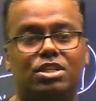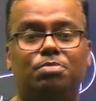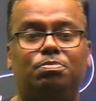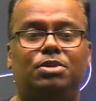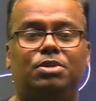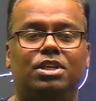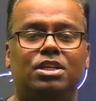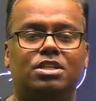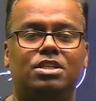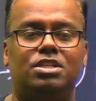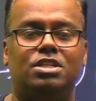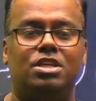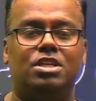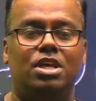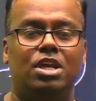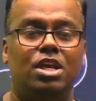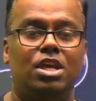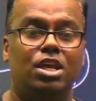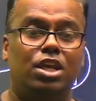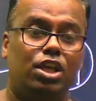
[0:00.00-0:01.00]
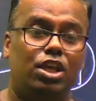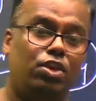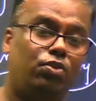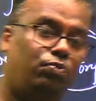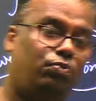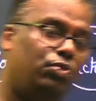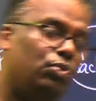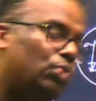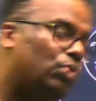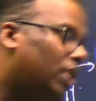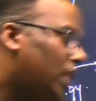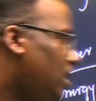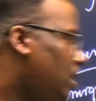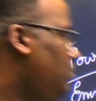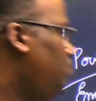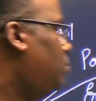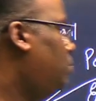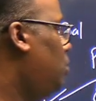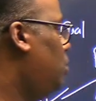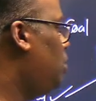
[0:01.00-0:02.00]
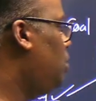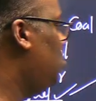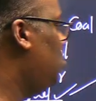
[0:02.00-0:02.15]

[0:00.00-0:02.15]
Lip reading: is, if you can produce